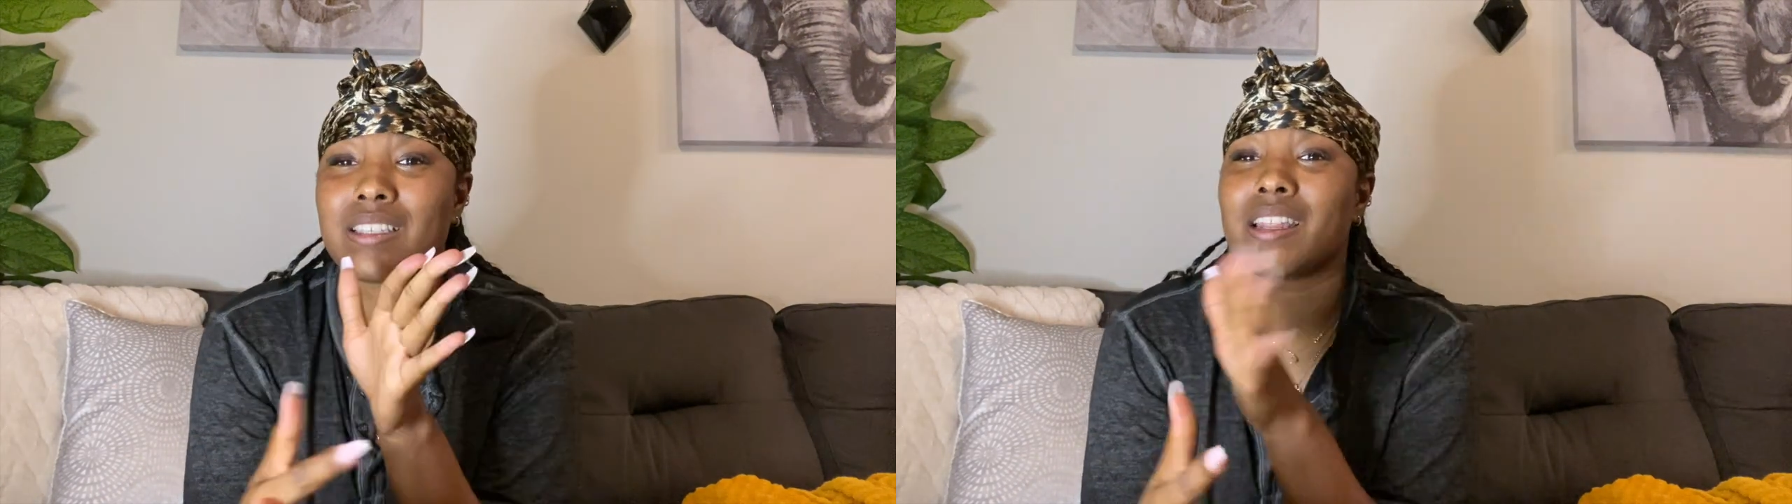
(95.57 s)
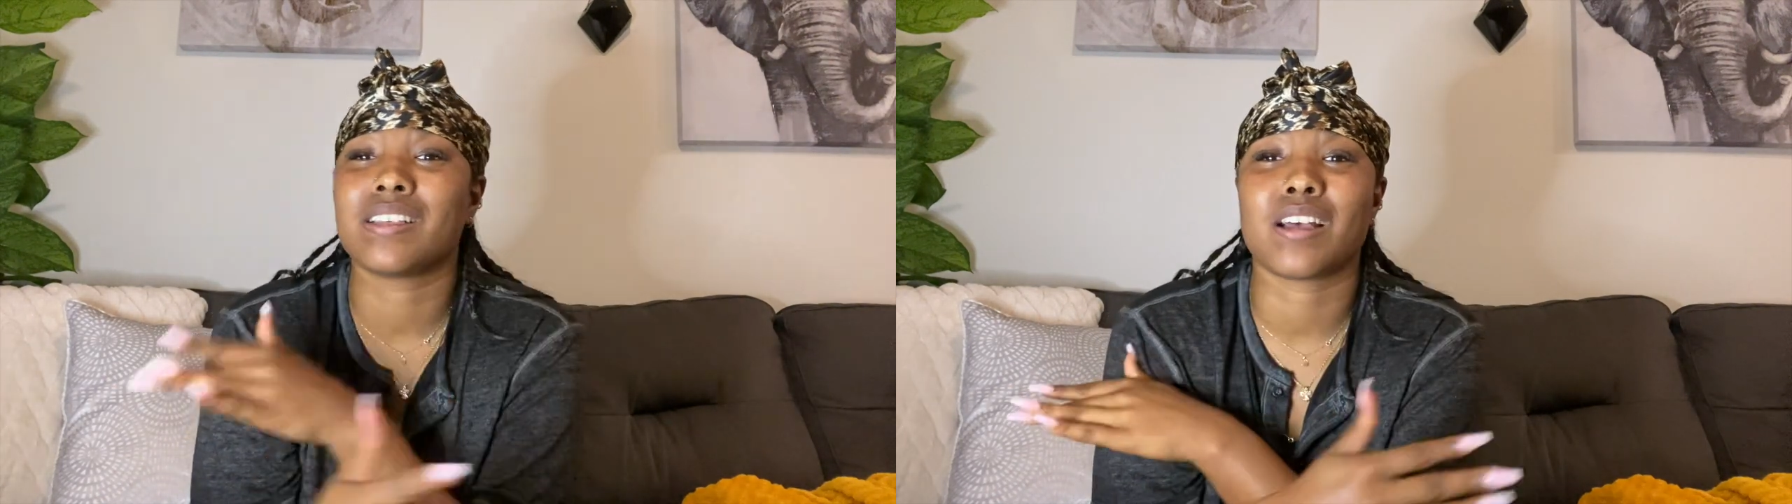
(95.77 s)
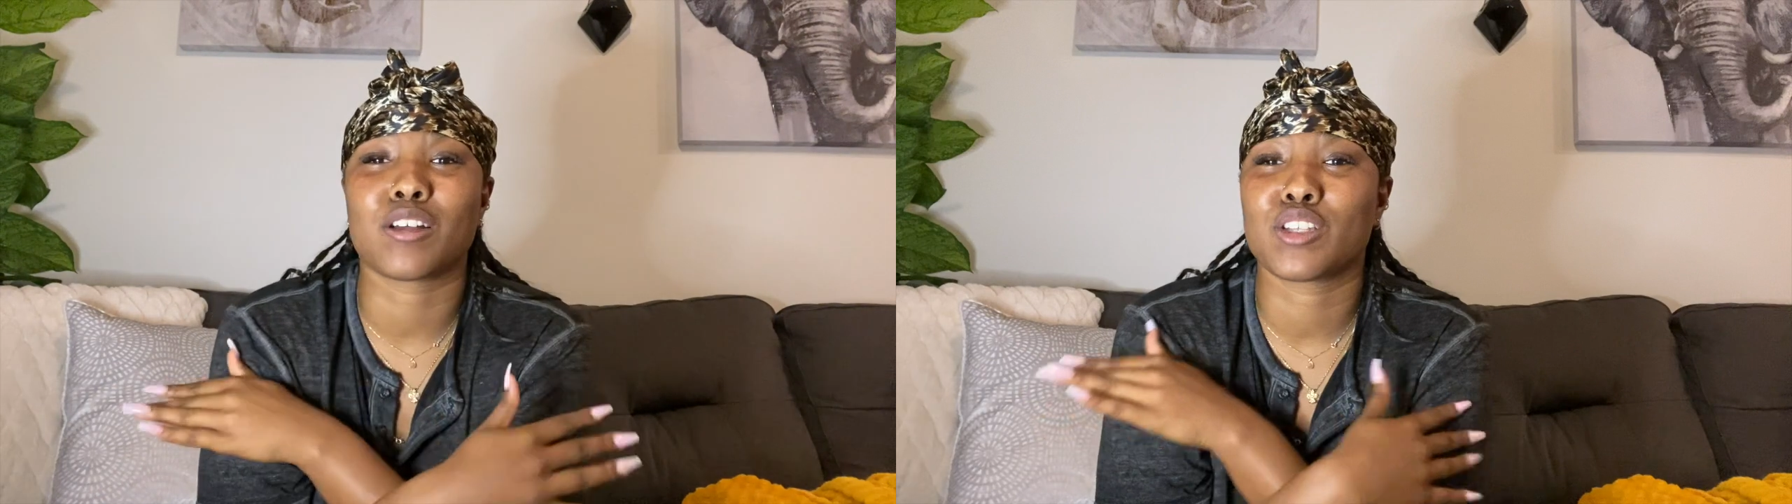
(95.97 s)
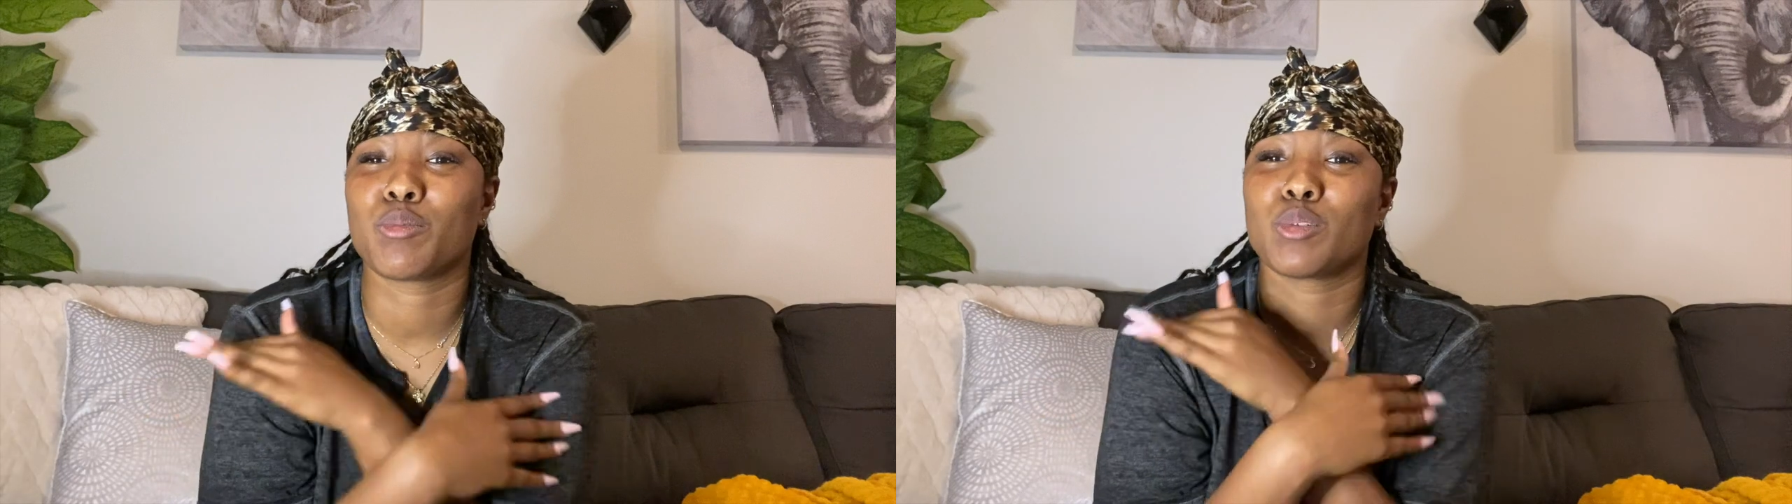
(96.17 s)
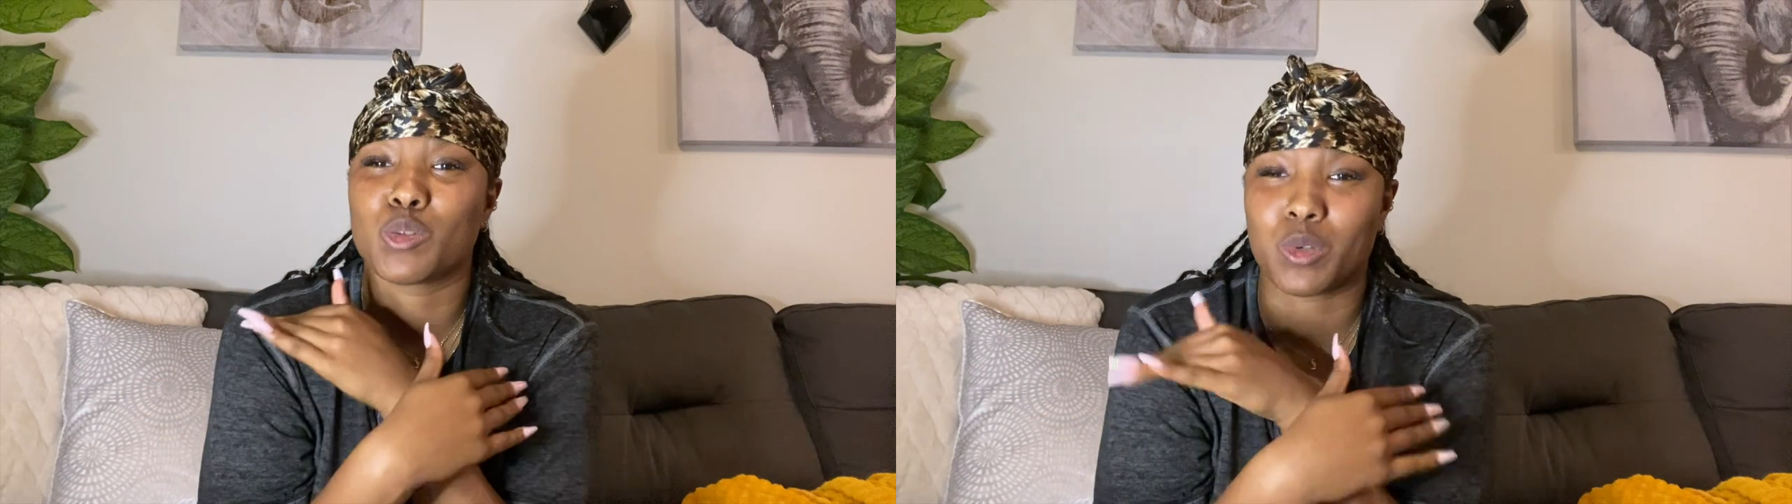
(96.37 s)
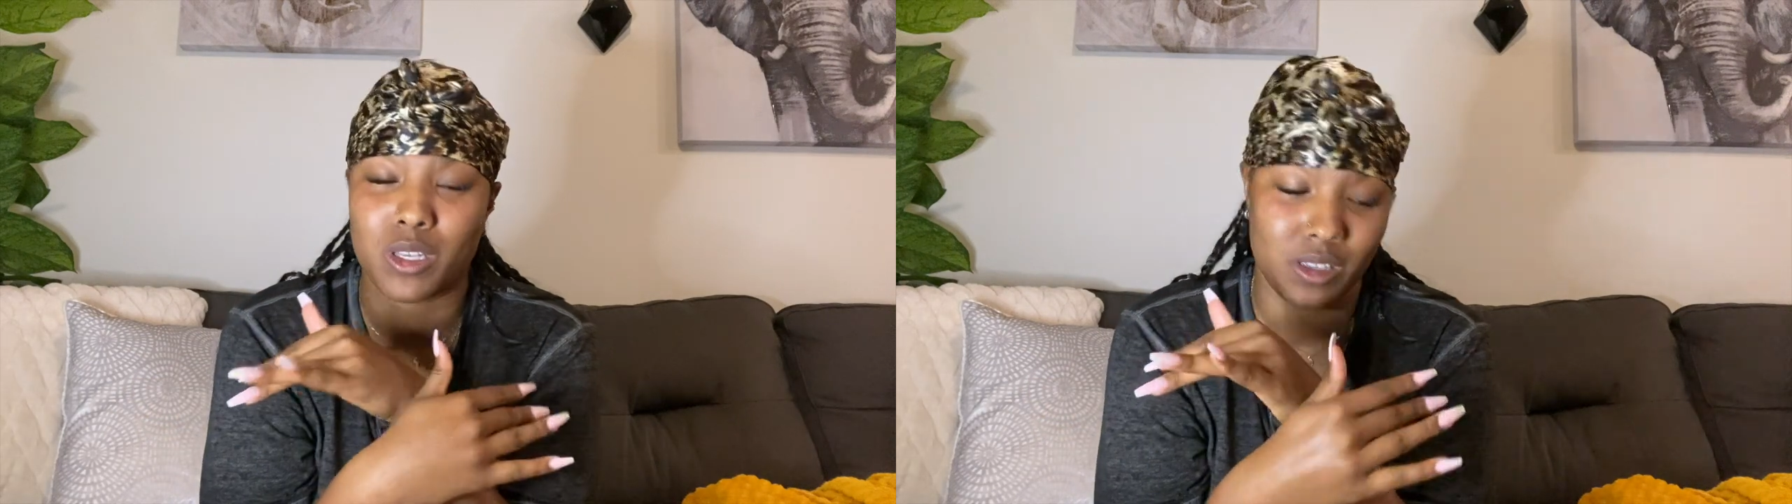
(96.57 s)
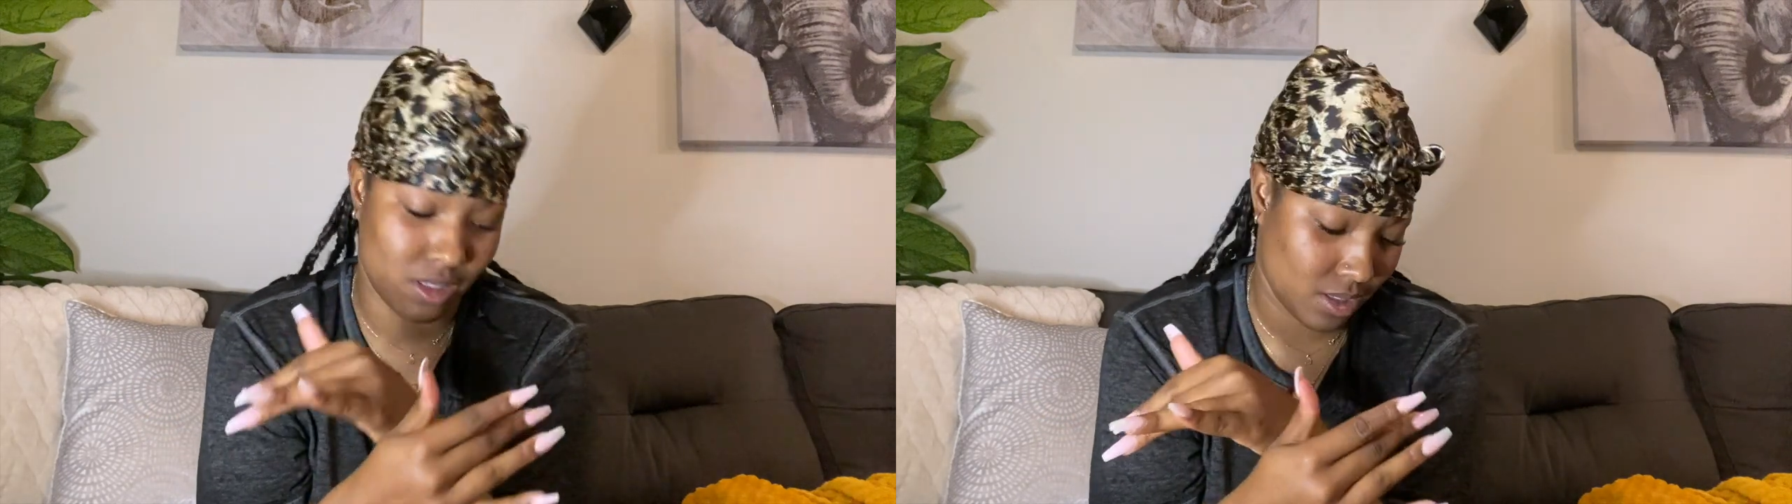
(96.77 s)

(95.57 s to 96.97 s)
Today is October 20th.